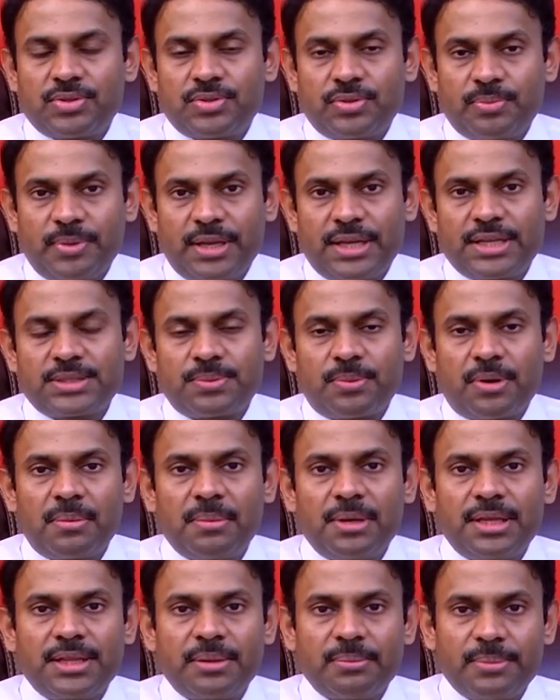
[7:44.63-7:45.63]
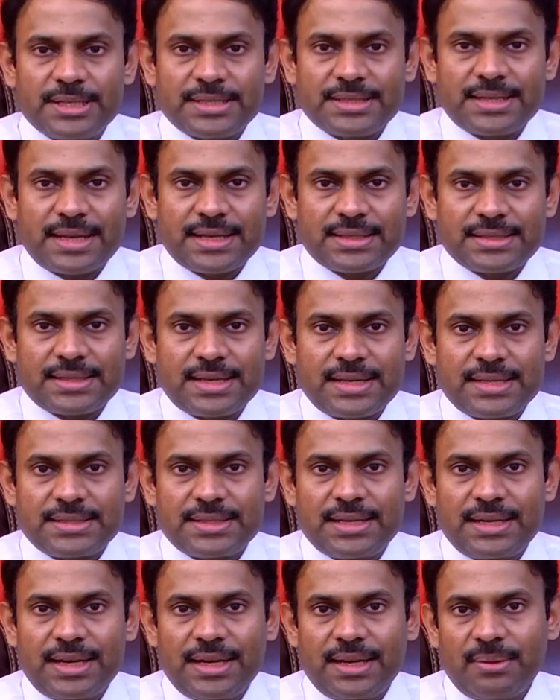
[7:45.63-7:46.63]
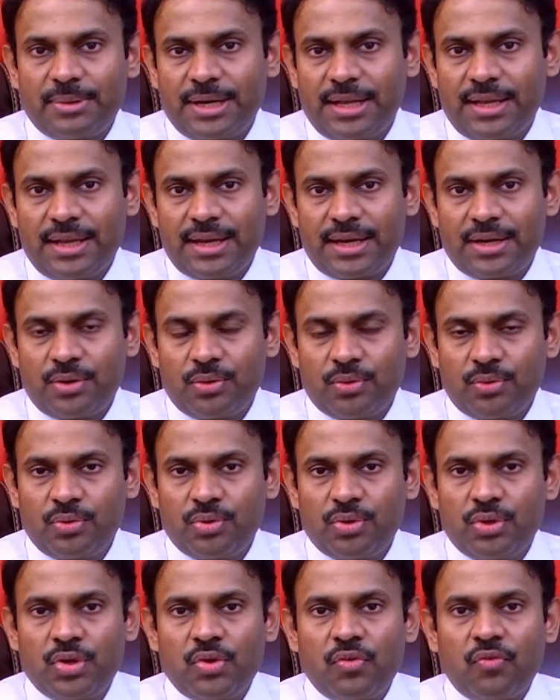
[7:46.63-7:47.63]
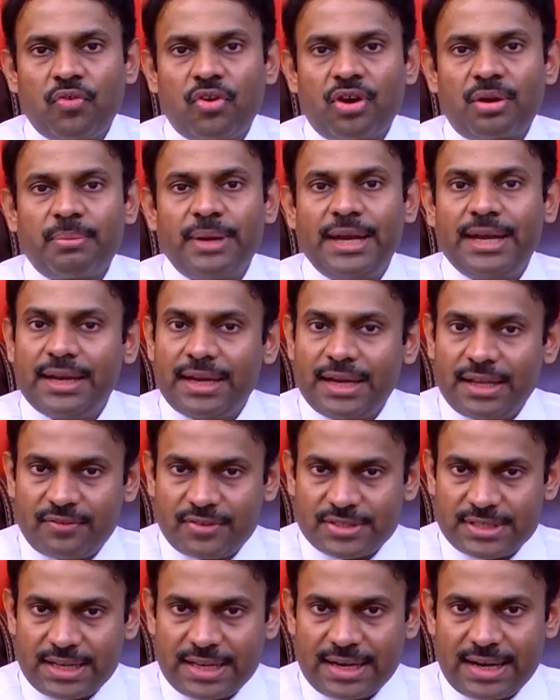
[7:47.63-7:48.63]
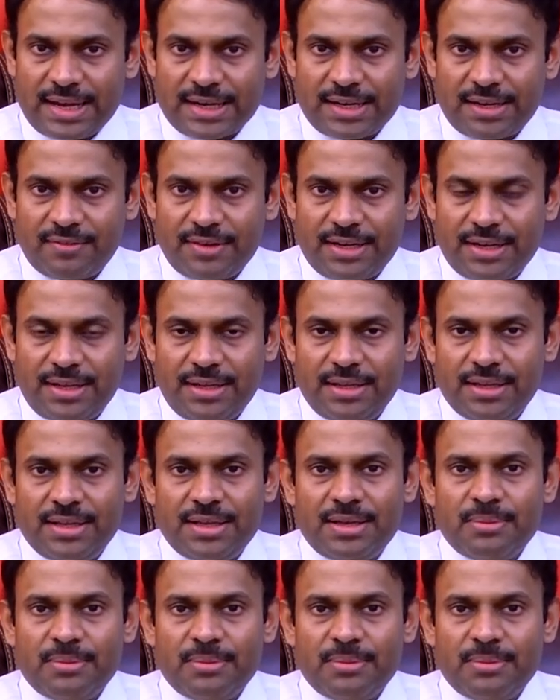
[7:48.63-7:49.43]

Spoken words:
swimming is probably the best exercise that anybody can do for maintaining physical activity.